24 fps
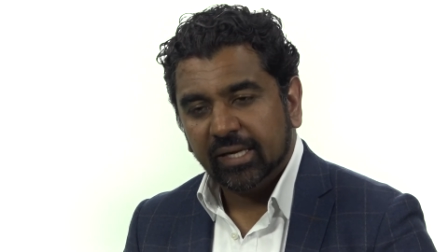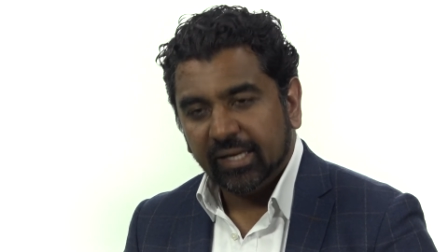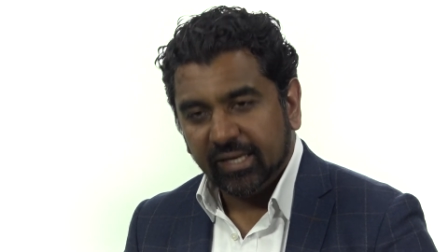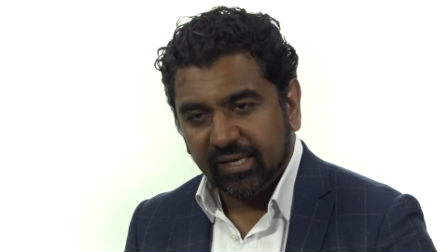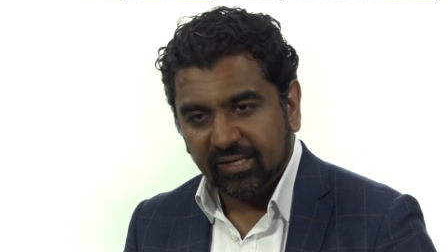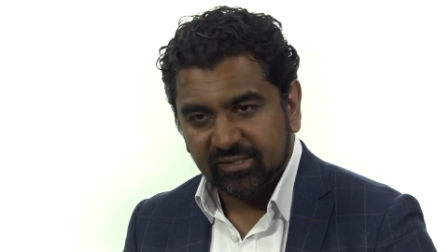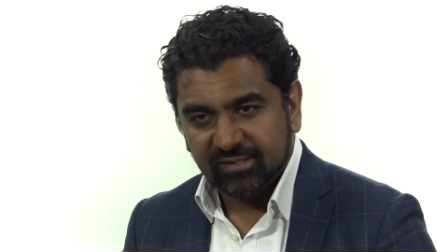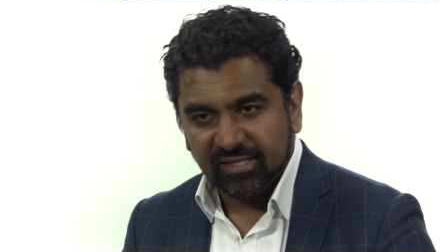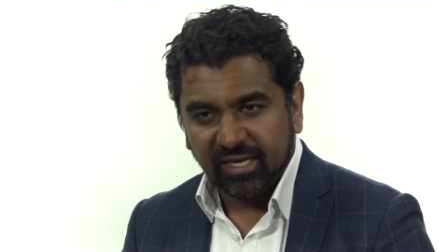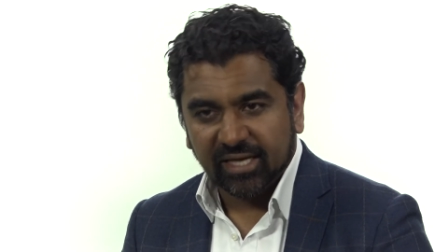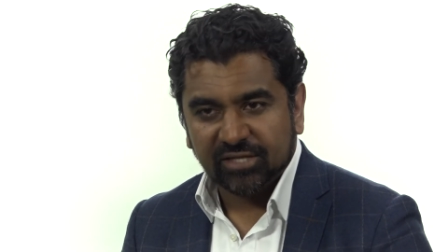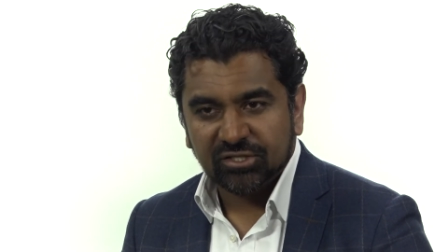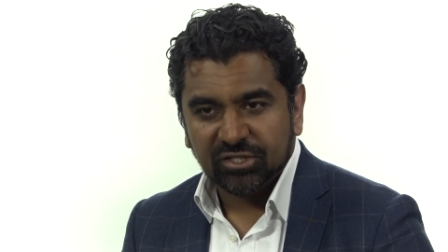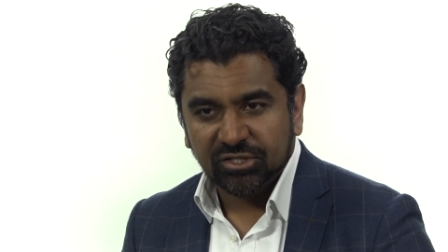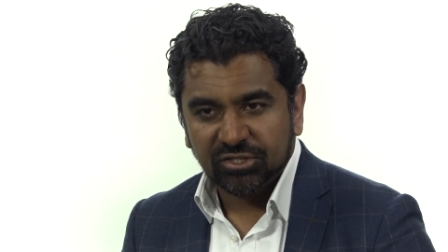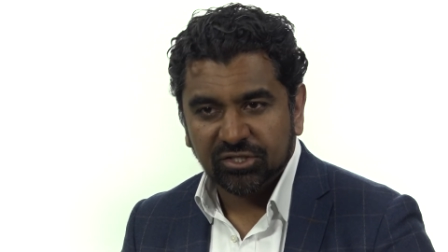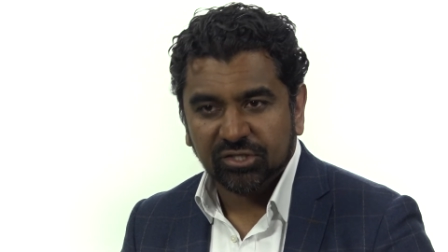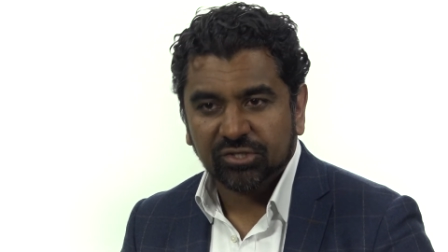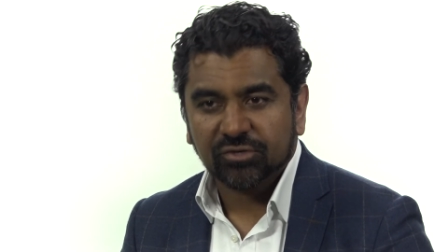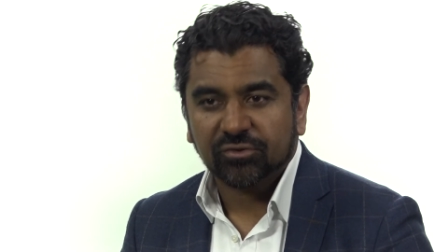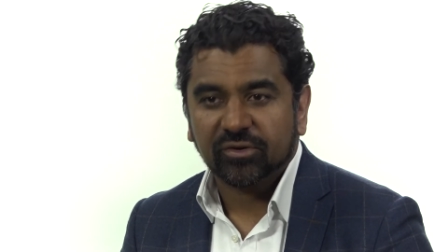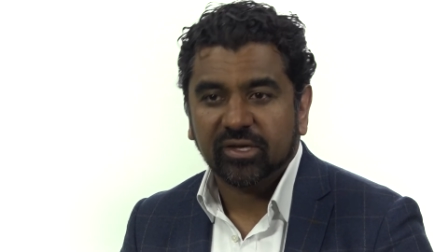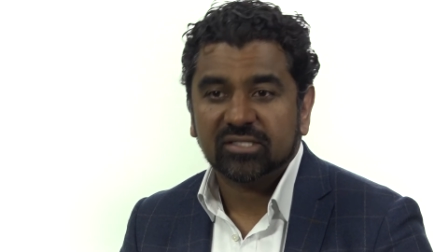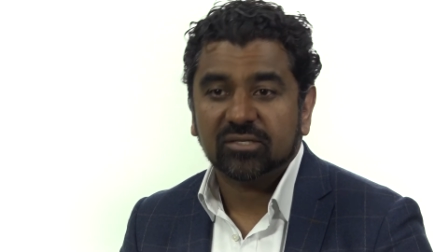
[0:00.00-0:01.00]
it's actually to
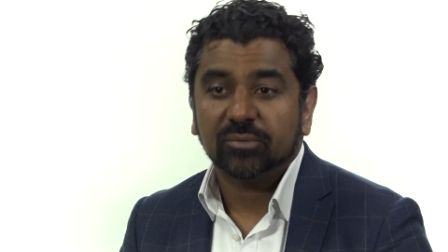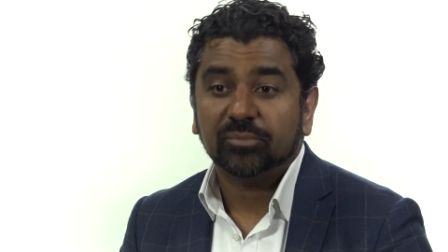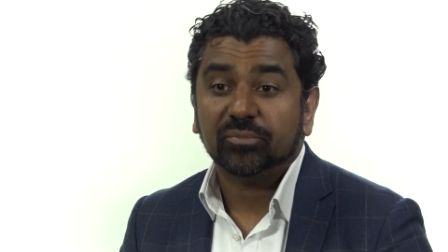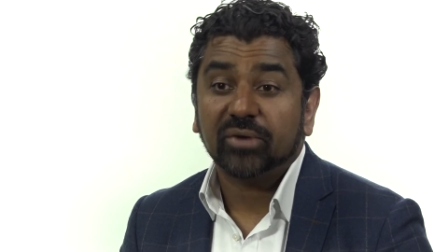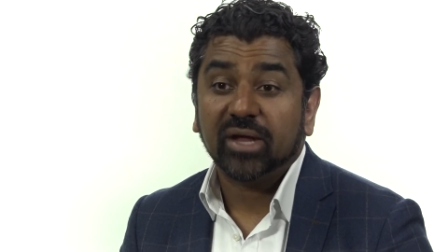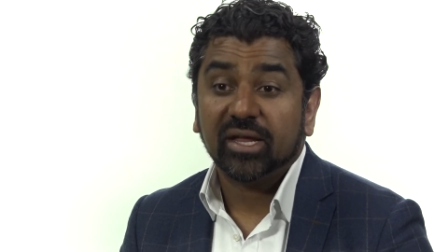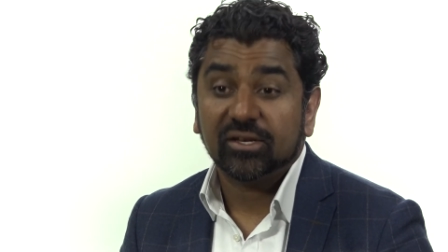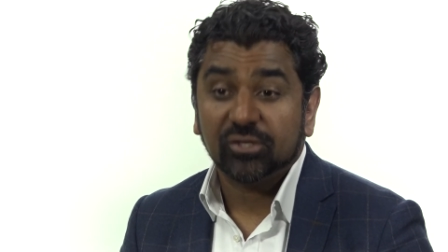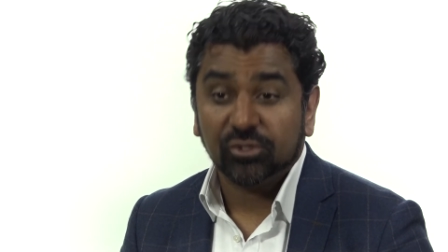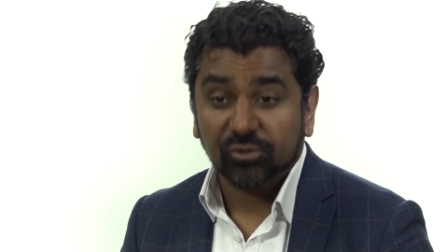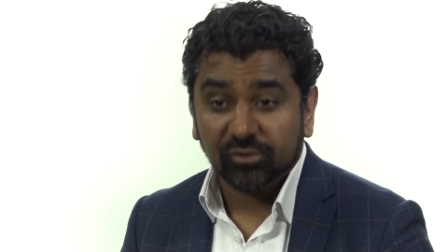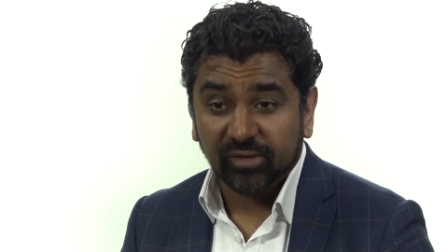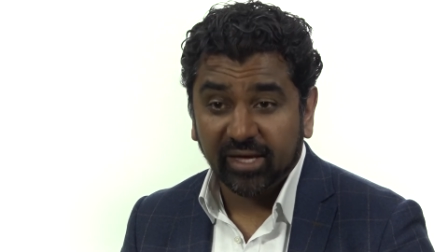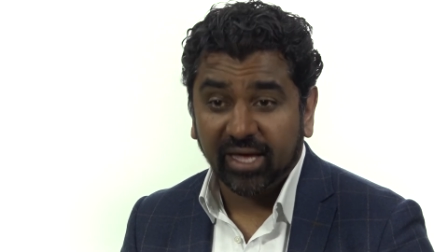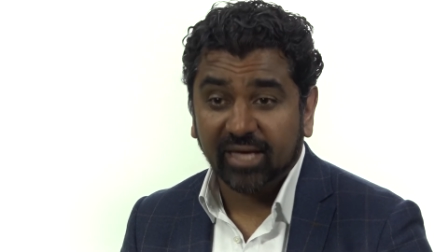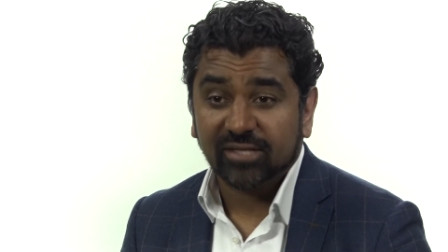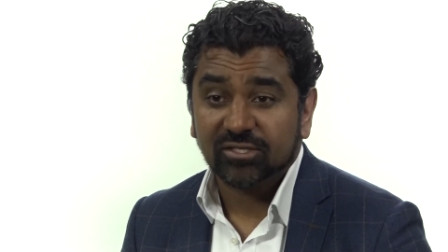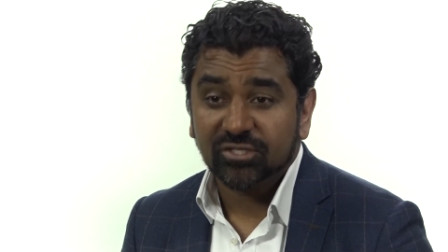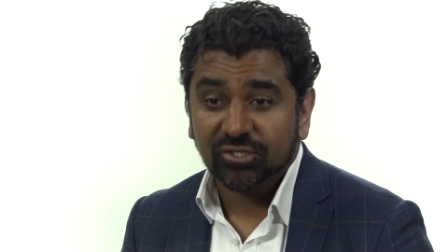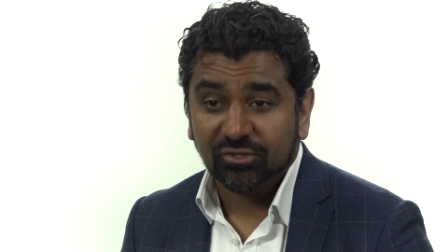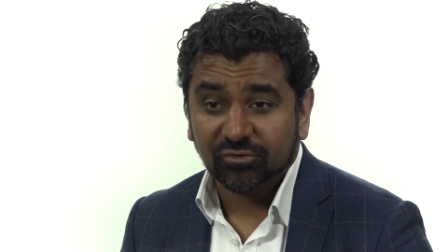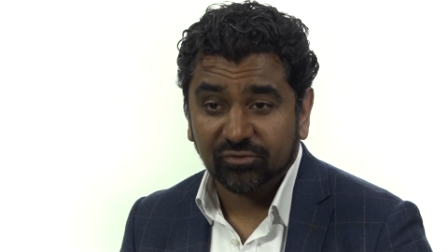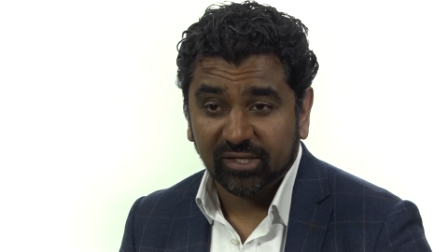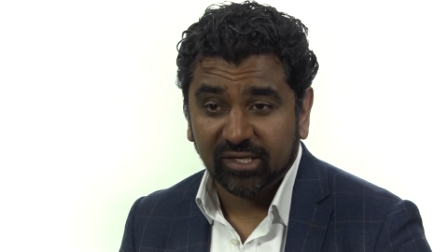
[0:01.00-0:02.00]
create a brand new
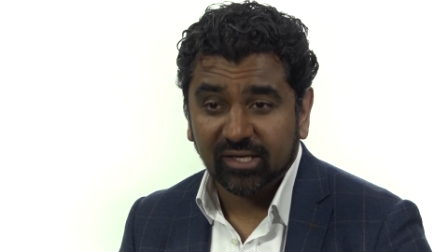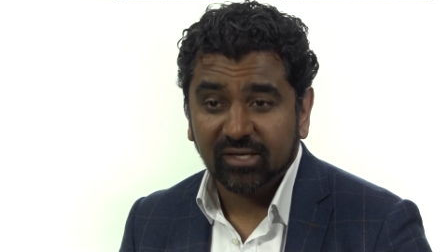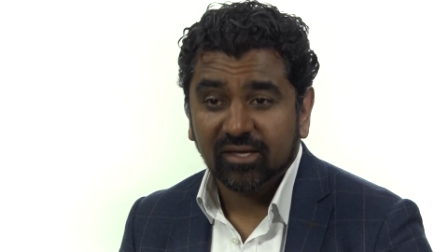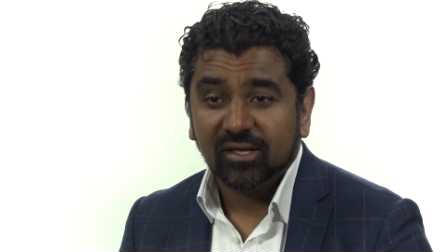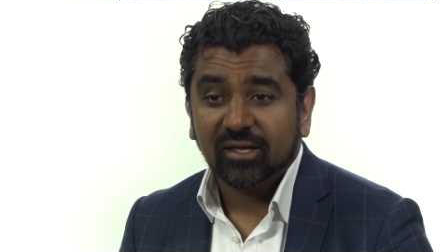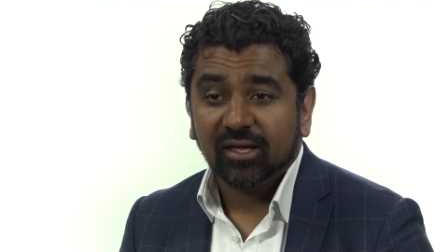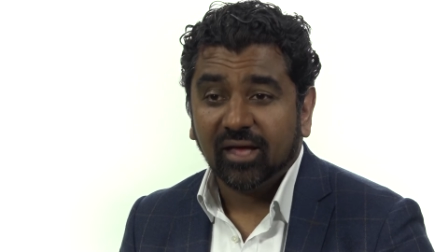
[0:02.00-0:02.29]
category.